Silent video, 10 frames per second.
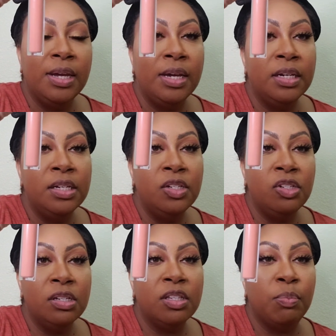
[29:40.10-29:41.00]
And
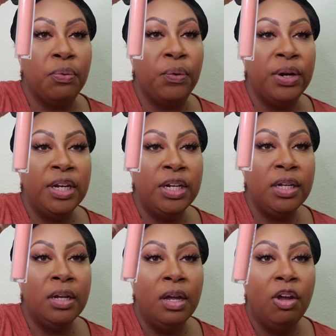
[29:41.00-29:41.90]
it's just a
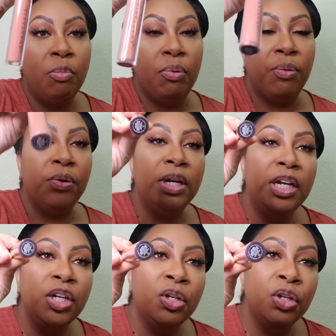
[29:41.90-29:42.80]
pretty
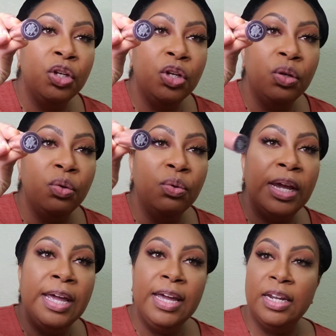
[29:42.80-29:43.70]

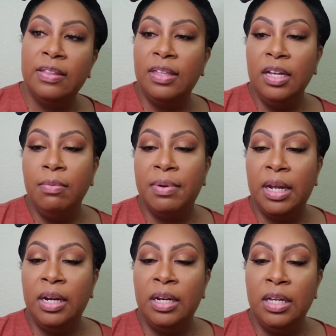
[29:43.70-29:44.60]
nude. And the thing
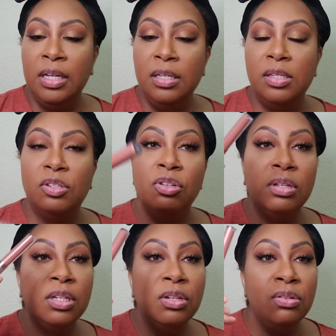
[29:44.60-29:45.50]
about it is you
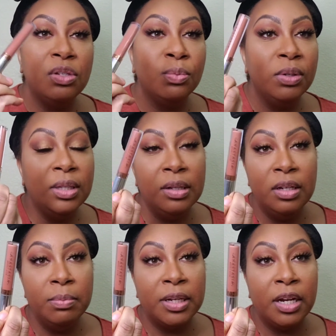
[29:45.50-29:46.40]
can use it with a
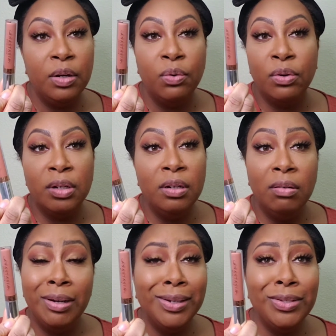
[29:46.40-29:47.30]
lip liner, or you
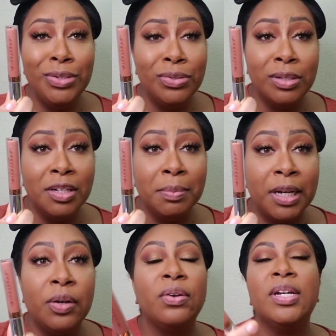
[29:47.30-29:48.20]
don't have to use a lip
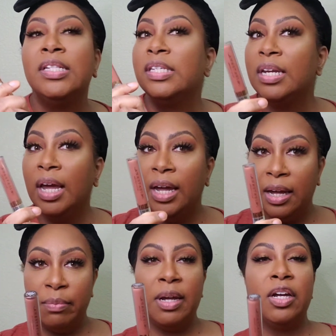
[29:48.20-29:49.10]
liner. And
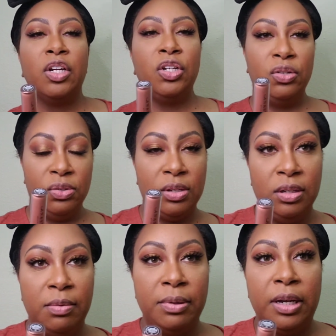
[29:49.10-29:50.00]
today I'm not going to use a
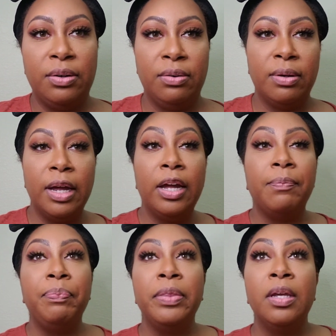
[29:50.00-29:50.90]
lip liner,
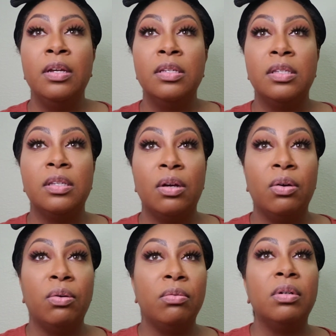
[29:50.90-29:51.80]
okay?
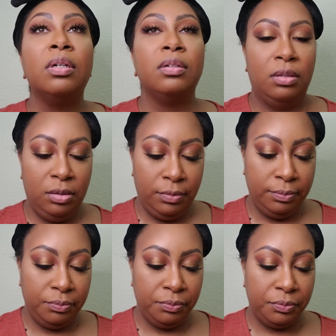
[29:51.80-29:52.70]
So
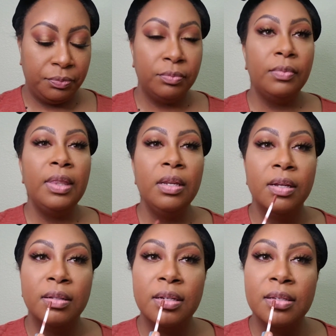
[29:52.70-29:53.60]

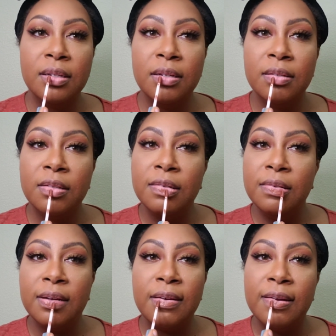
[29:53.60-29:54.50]
let's get
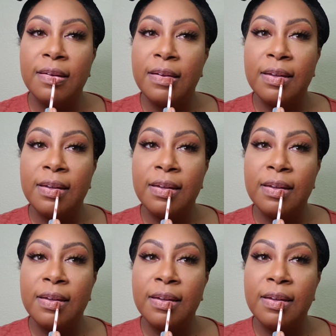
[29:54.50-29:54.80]
to it.